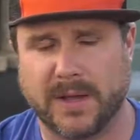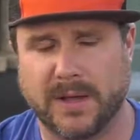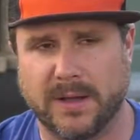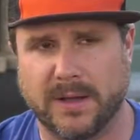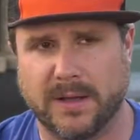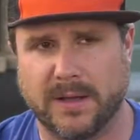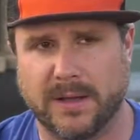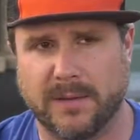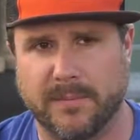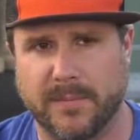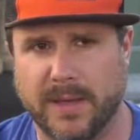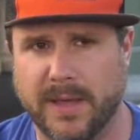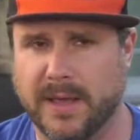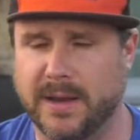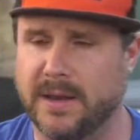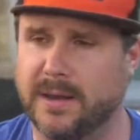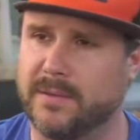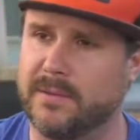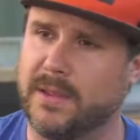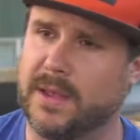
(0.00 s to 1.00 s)

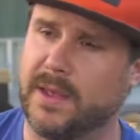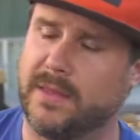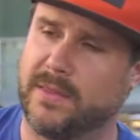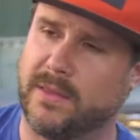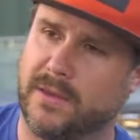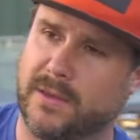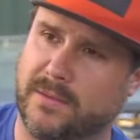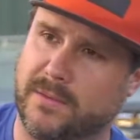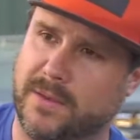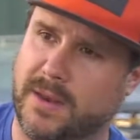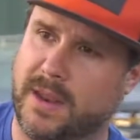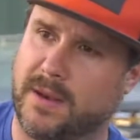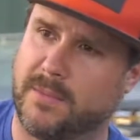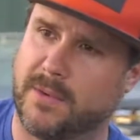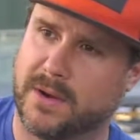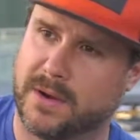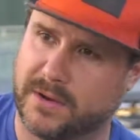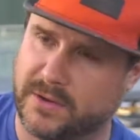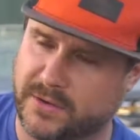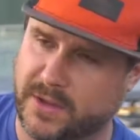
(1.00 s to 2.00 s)
and in the
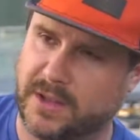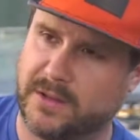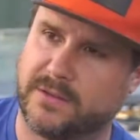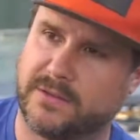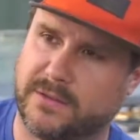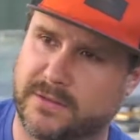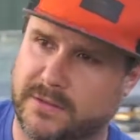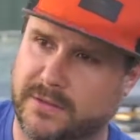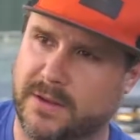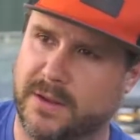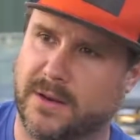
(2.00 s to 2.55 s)
neighboring states,